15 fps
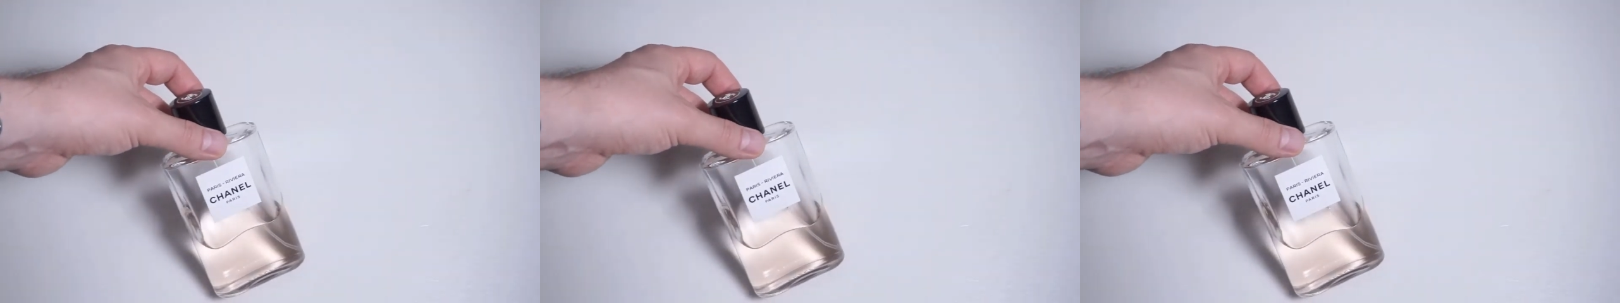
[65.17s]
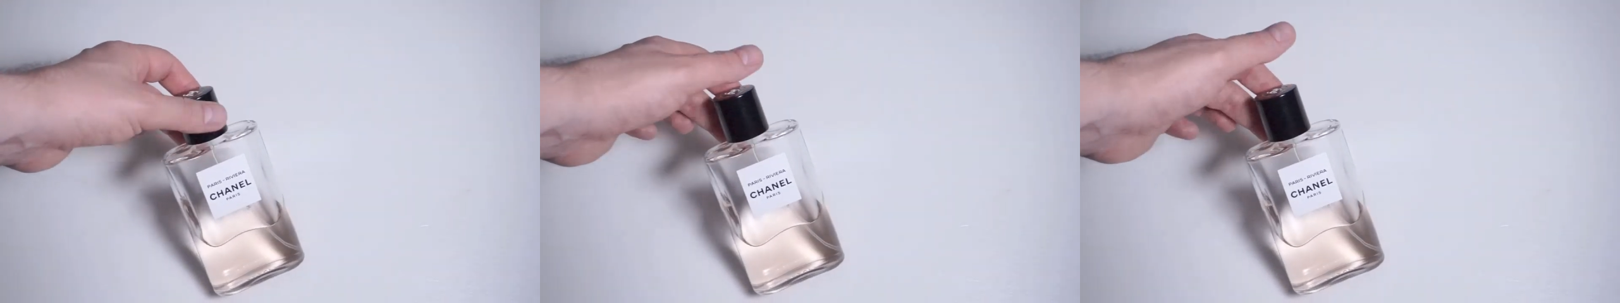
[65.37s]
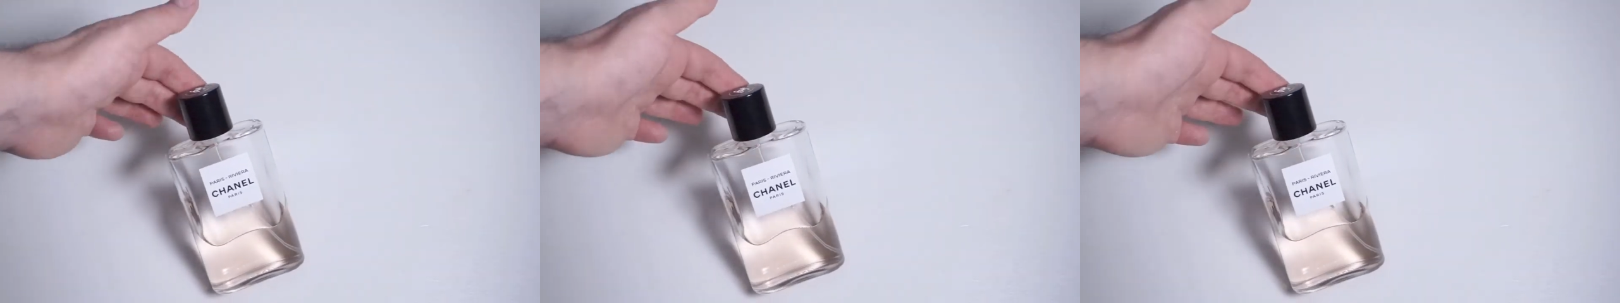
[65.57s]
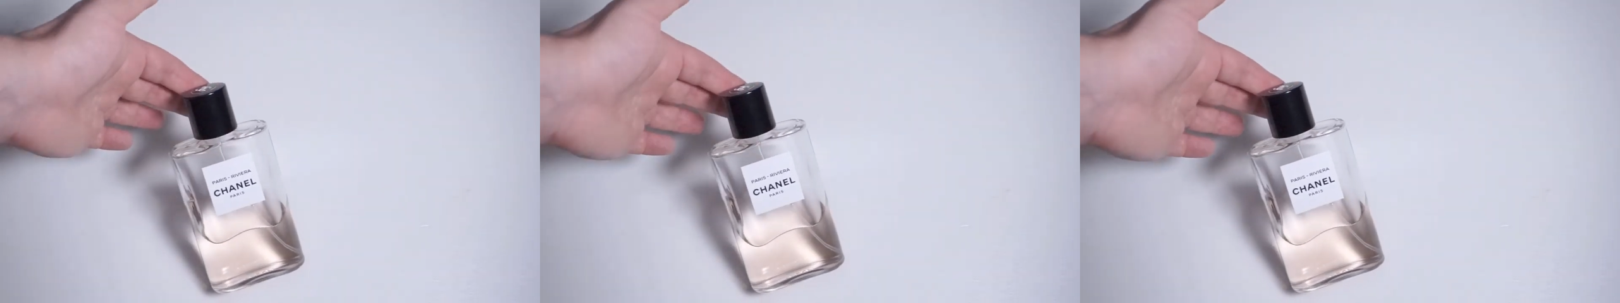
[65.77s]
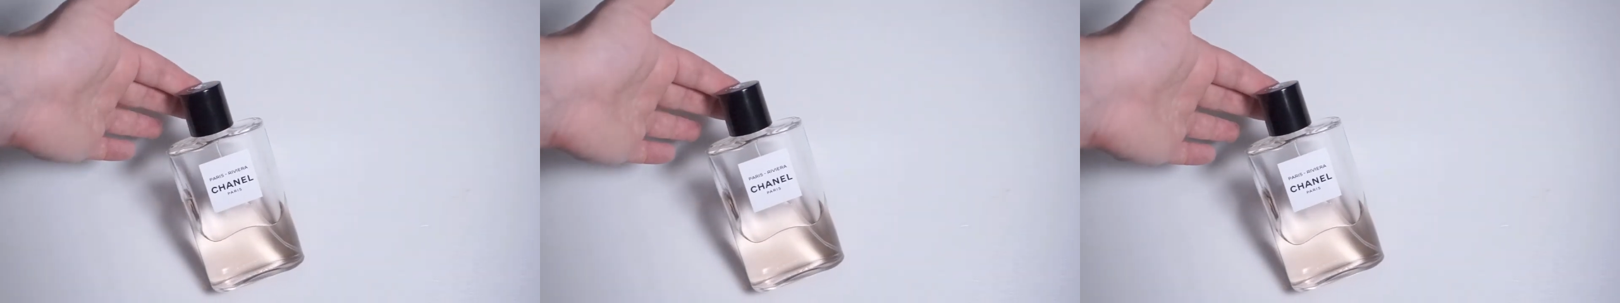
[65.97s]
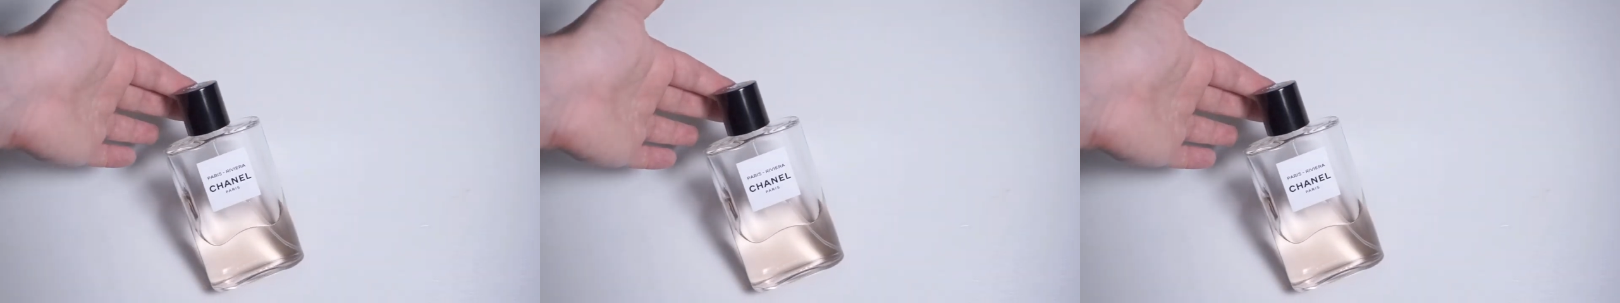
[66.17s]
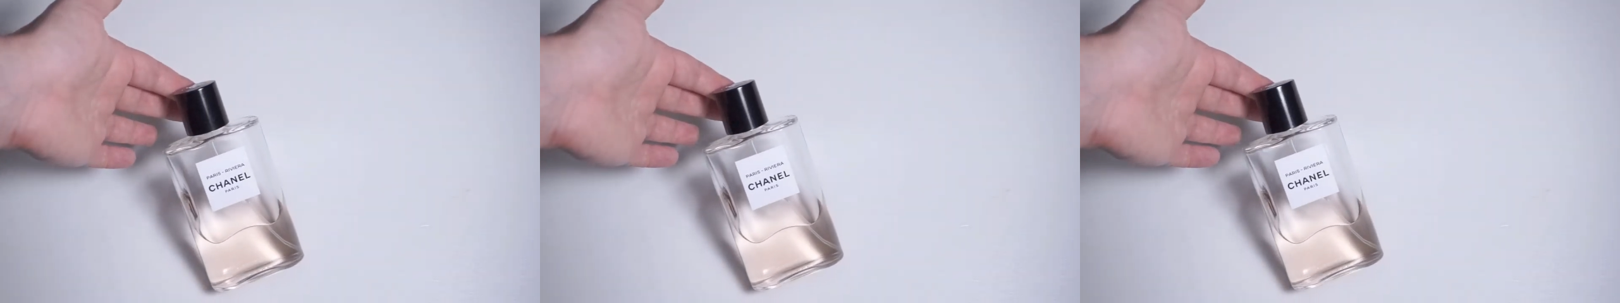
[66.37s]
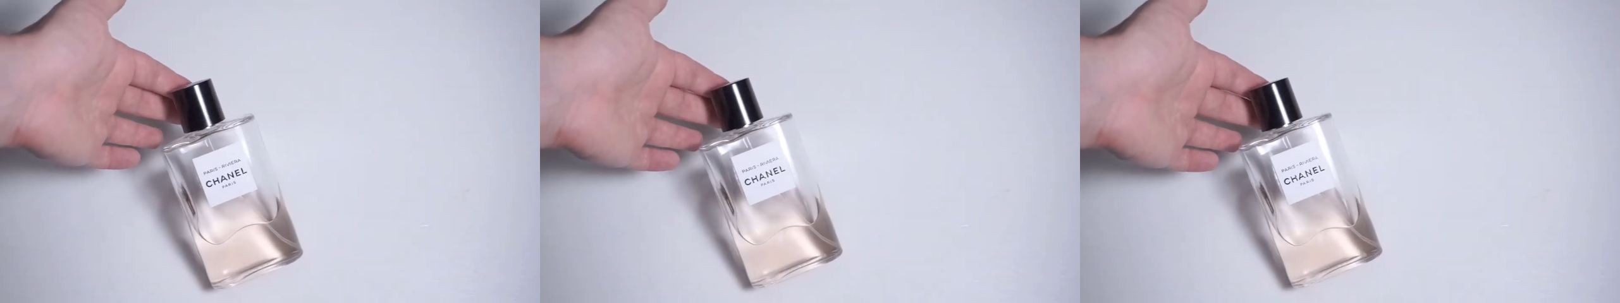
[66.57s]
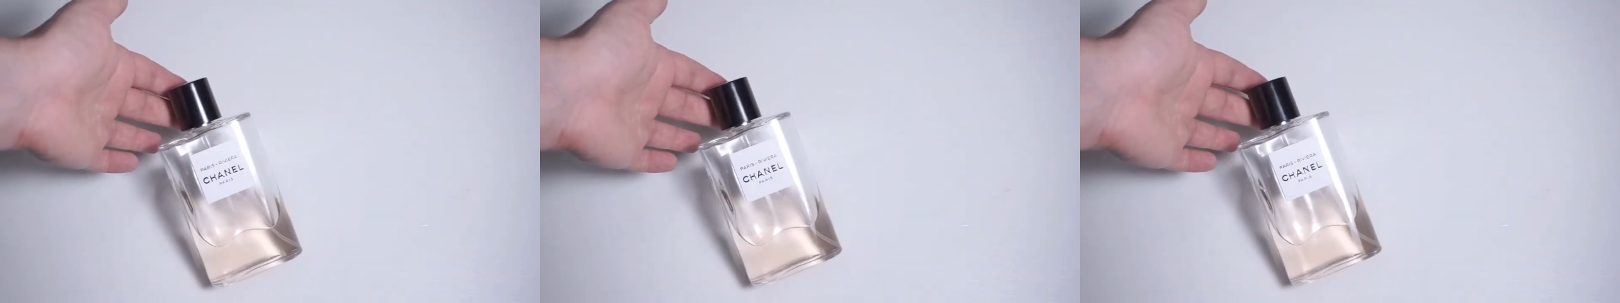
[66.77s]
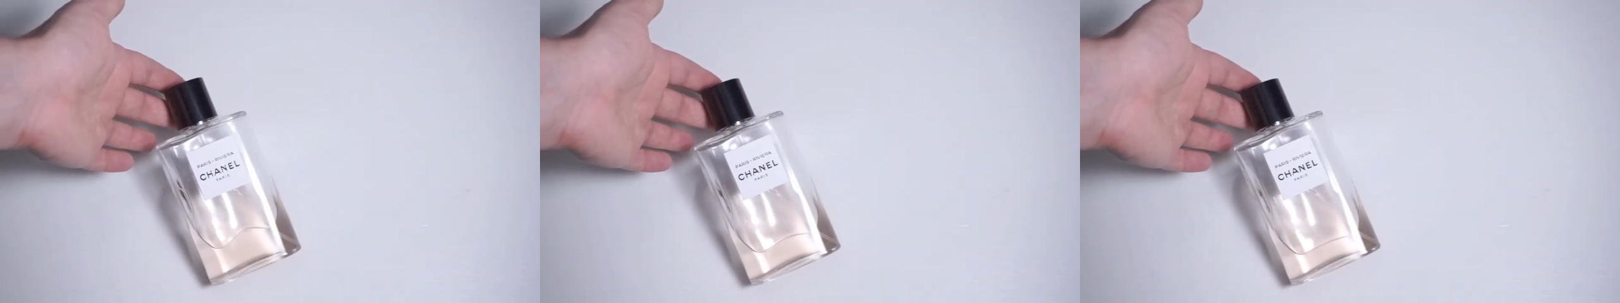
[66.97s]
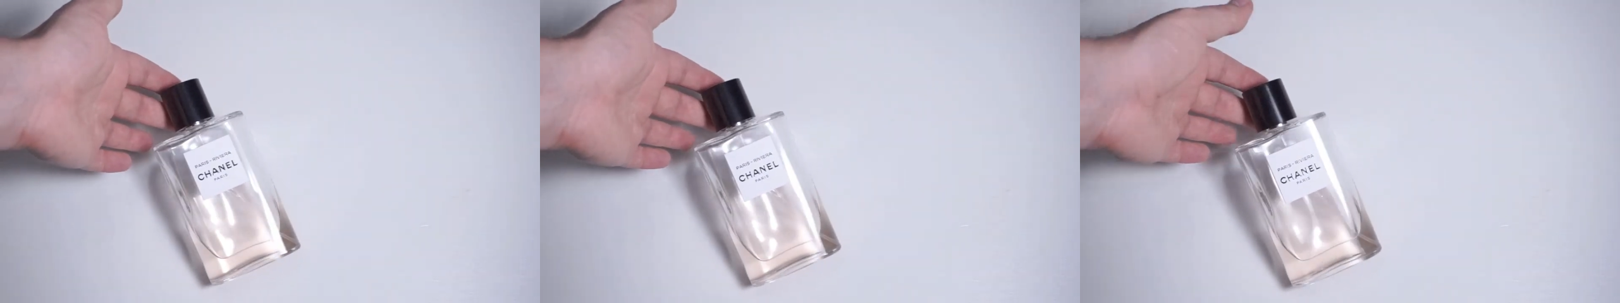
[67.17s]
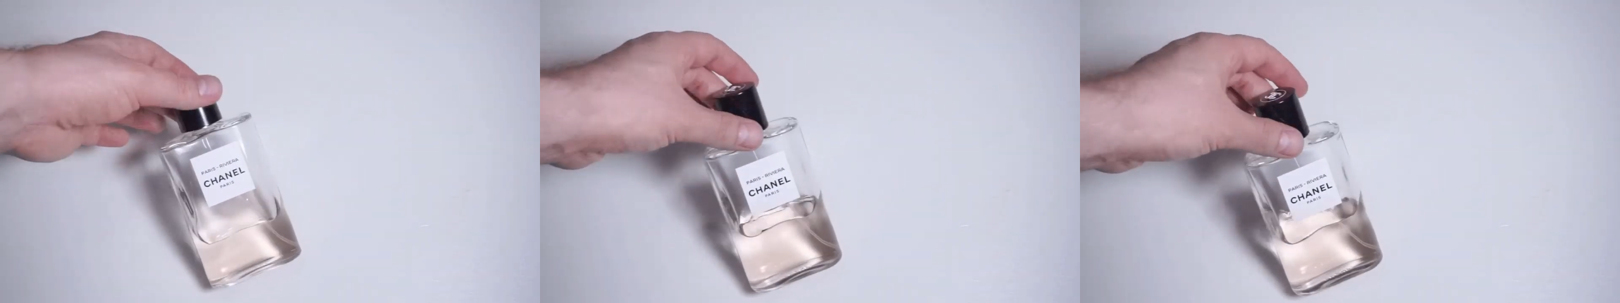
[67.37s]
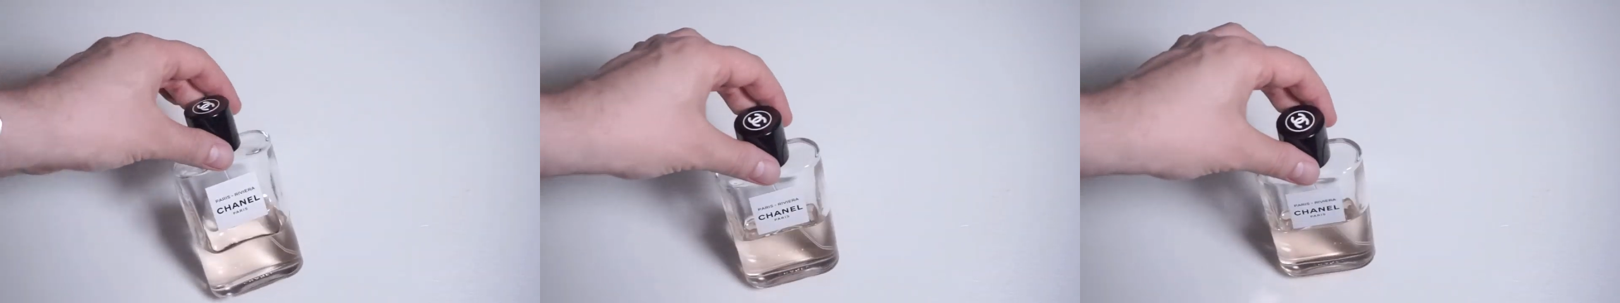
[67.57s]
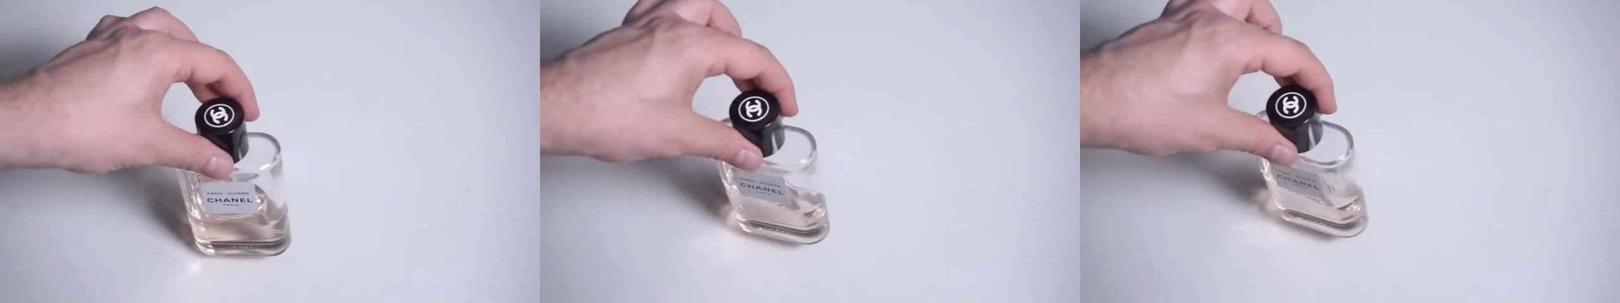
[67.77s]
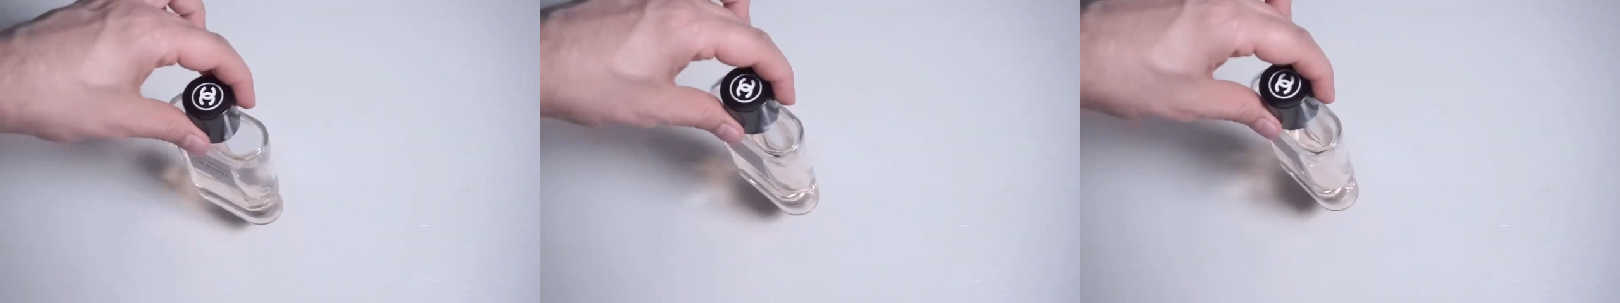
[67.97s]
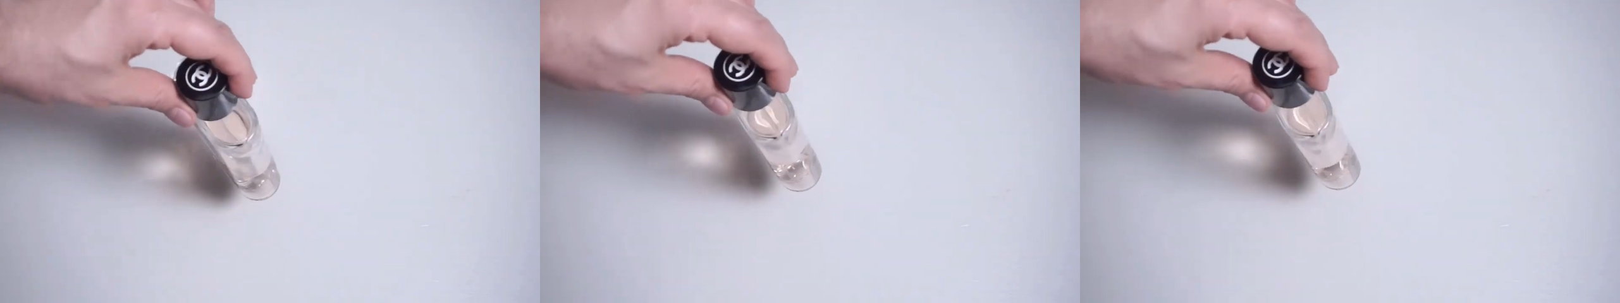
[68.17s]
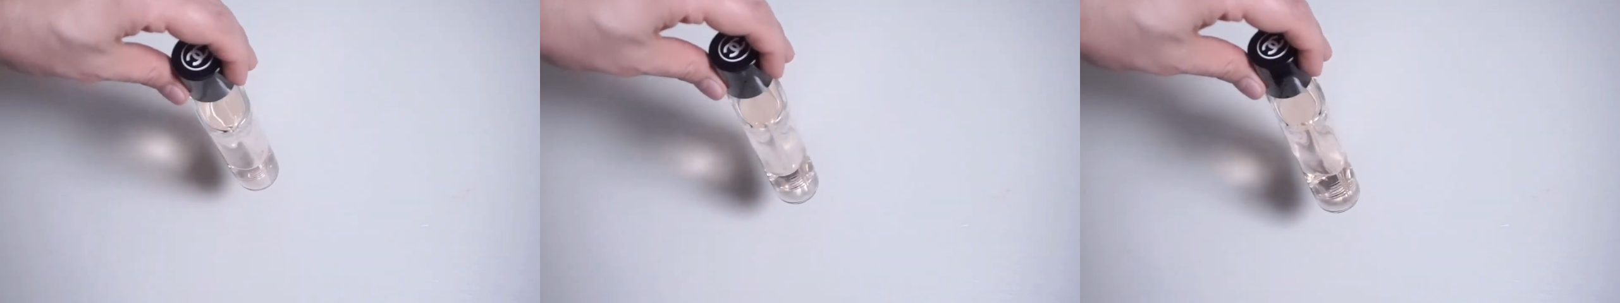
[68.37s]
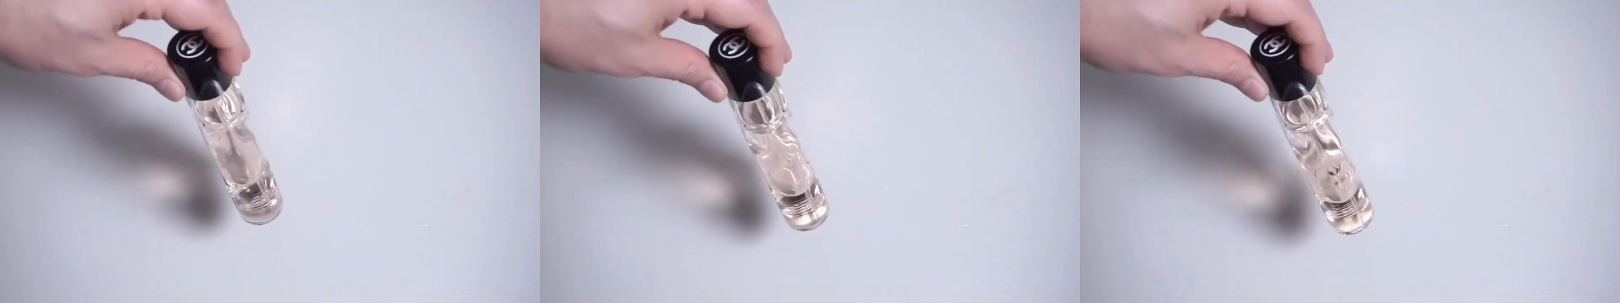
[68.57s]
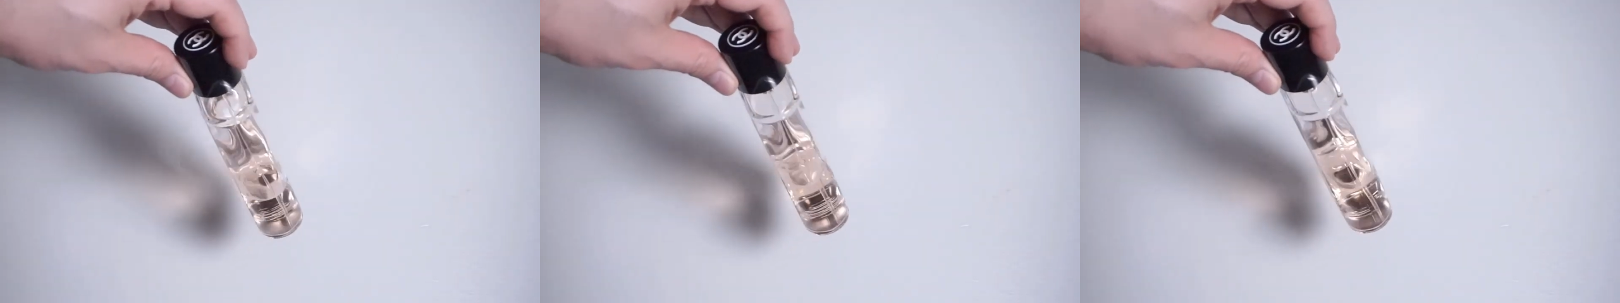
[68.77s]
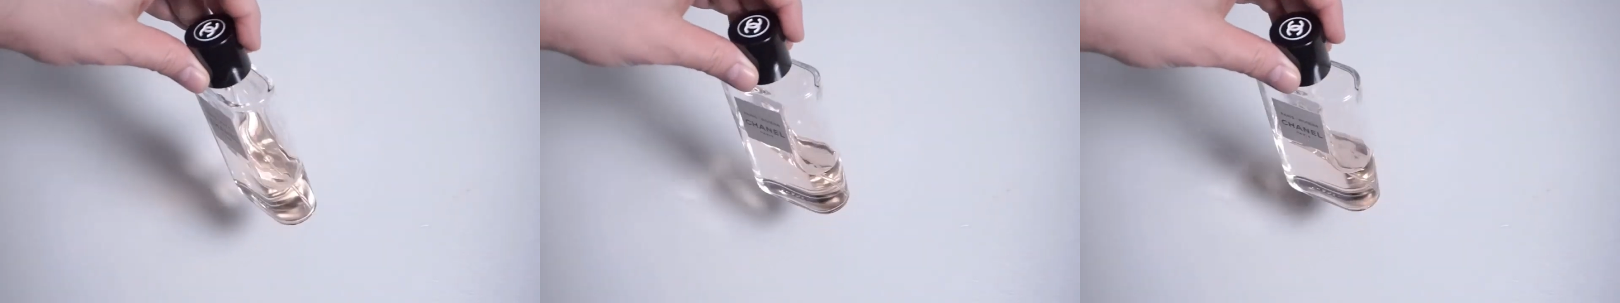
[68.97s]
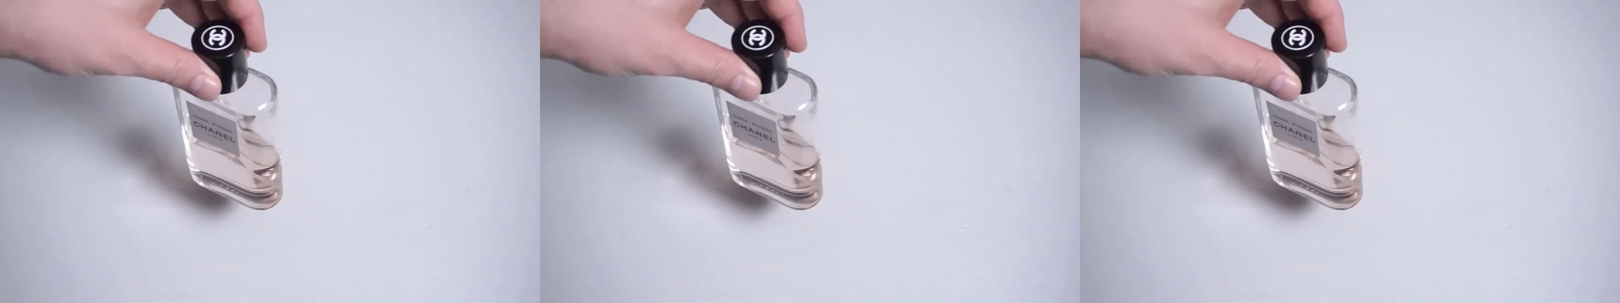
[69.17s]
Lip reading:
[unreadable: no face in view]